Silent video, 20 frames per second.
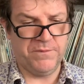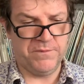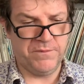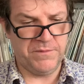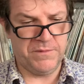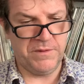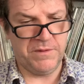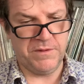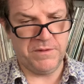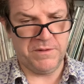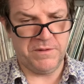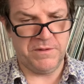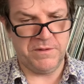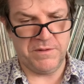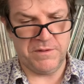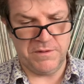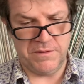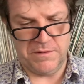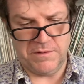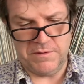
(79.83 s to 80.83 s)

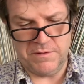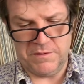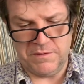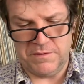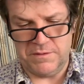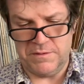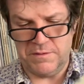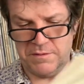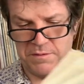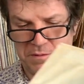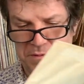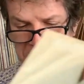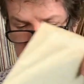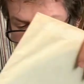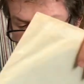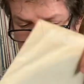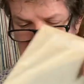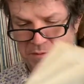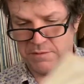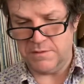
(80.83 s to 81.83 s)
(silence)